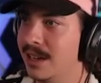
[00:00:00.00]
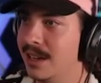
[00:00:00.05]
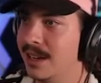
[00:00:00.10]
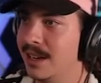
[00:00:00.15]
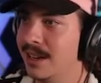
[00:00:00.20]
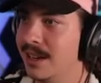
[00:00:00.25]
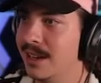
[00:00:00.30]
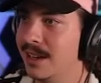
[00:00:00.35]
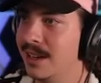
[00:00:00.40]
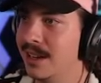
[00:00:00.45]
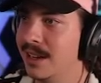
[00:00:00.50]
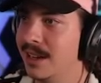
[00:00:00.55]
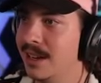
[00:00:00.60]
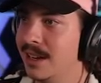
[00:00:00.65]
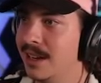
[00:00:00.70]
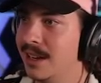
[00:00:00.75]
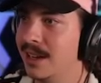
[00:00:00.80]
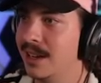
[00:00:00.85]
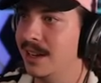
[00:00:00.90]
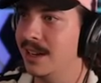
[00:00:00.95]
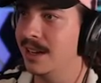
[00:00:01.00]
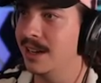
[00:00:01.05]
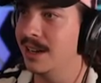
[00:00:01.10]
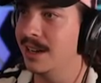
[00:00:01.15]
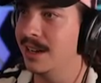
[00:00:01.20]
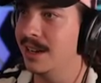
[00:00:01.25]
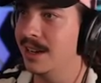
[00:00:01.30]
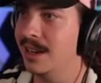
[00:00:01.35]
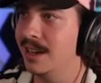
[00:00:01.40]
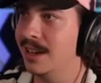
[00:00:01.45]

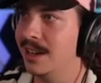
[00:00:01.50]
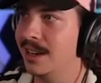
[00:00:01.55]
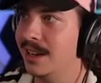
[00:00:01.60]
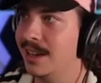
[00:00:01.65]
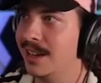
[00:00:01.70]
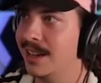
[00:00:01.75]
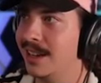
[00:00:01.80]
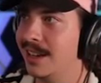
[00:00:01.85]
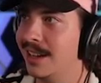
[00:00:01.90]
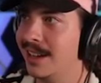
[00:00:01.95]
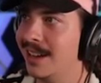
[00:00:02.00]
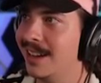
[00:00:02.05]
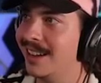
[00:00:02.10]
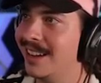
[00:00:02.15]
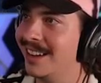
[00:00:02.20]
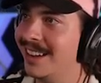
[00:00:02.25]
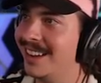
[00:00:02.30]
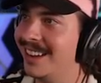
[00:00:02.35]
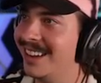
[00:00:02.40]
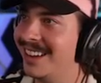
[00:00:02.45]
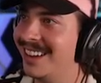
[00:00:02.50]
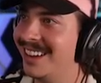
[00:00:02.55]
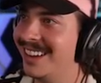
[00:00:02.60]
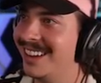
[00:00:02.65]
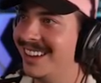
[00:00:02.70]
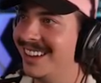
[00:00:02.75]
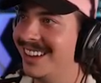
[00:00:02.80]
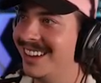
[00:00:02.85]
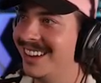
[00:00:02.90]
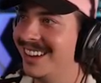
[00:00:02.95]

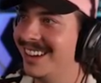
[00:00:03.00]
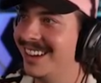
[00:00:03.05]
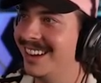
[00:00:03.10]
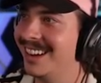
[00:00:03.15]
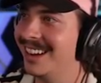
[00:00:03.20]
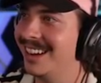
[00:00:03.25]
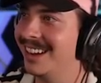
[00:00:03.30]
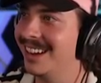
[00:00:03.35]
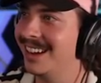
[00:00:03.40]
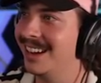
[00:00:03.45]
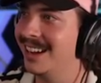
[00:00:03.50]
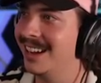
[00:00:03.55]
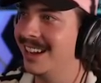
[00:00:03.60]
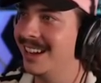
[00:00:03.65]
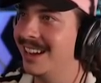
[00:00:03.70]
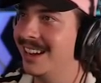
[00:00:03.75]
No one is speaking in this clip.